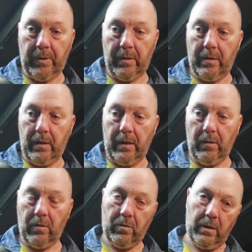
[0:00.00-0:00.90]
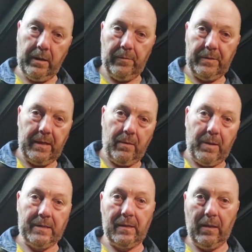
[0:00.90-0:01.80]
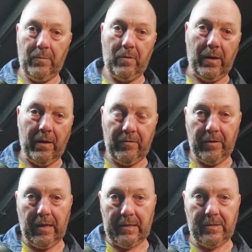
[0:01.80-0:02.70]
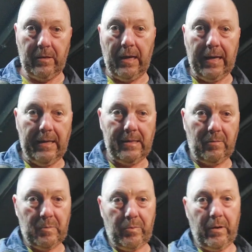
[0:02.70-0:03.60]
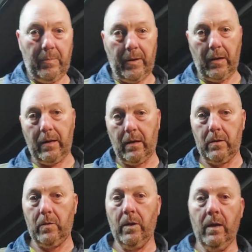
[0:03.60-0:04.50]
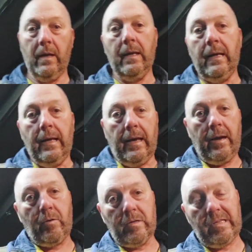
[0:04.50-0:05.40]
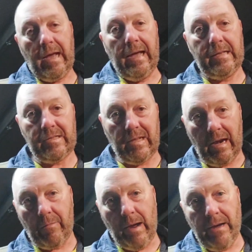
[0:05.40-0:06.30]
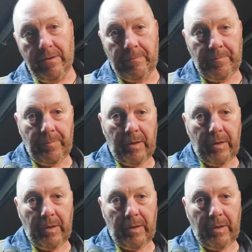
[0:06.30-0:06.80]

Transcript: but it looked like it was going to basically be raining for the last 2 days, and it was pretty bitterly cold. And of course today it started raining.